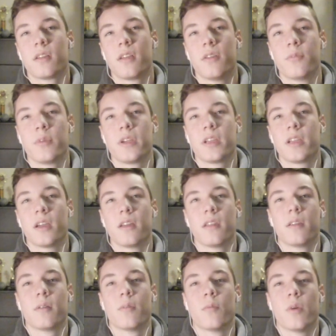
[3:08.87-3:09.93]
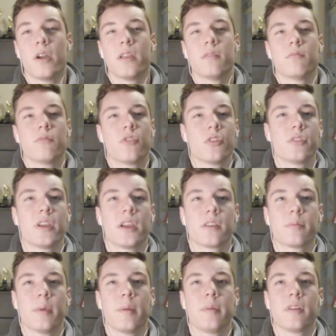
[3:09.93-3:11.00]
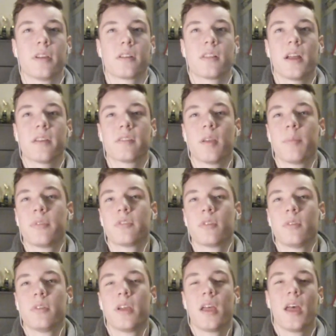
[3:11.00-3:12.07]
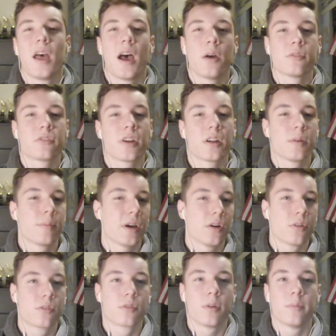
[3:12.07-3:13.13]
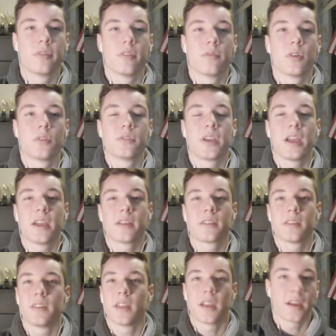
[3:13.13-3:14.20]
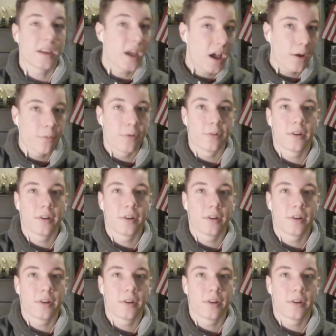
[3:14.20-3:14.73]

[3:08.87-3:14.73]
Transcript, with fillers: if we could get white Voltaics, maybe? Like, last episode, I was talking about Crimson Voltaics, and then I got one